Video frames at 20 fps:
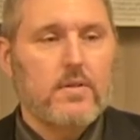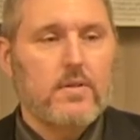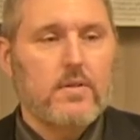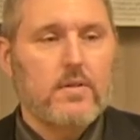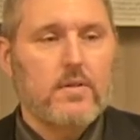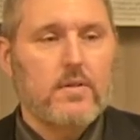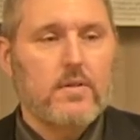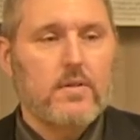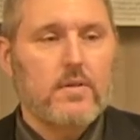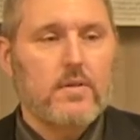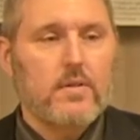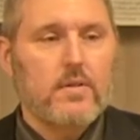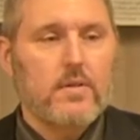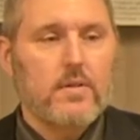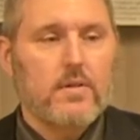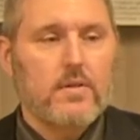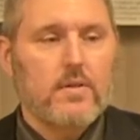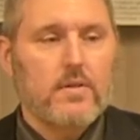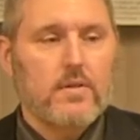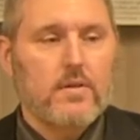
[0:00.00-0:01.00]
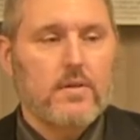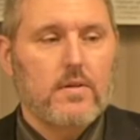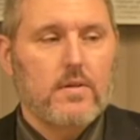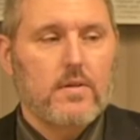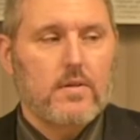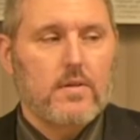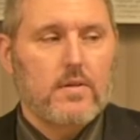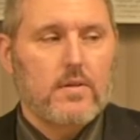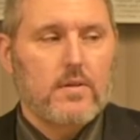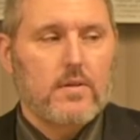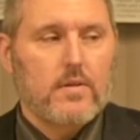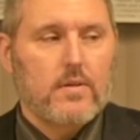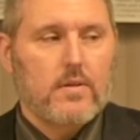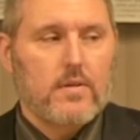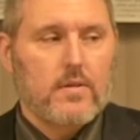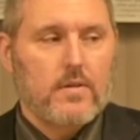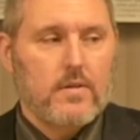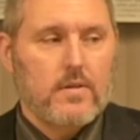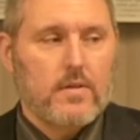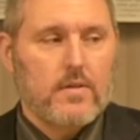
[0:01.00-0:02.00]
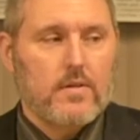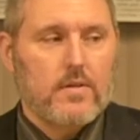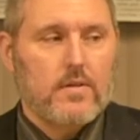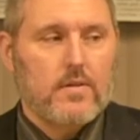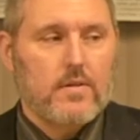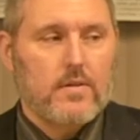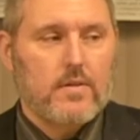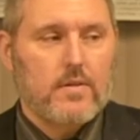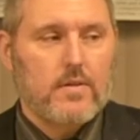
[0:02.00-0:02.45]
(silence)